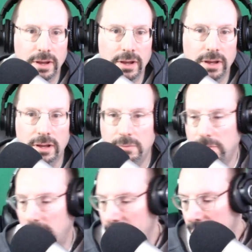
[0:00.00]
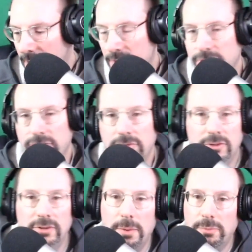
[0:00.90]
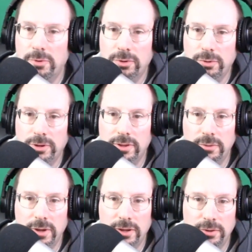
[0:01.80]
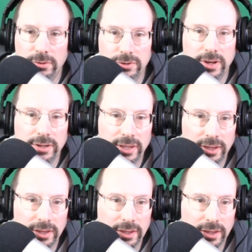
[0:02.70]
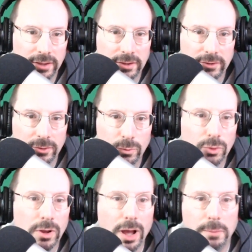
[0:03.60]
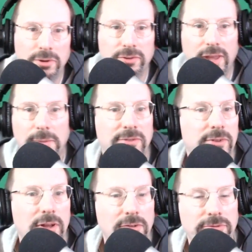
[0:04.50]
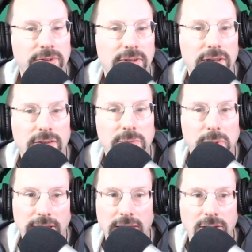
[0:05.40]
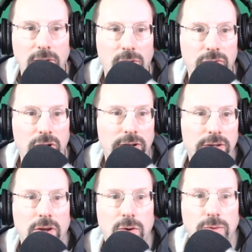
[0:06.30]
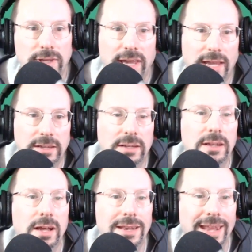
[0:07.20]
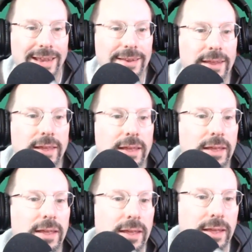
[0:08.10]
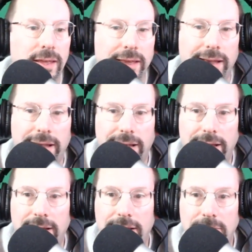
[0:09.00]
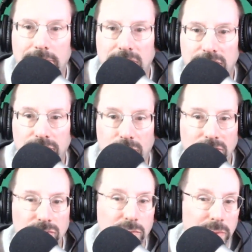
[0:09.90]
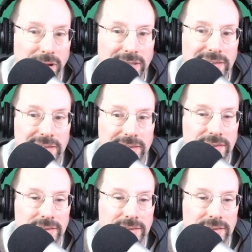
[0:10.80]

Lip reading: I just looked up real quickly while you were talking, and there's a WooCommerce Amazon affiliates plugin over on codecanyon.net. It's $42.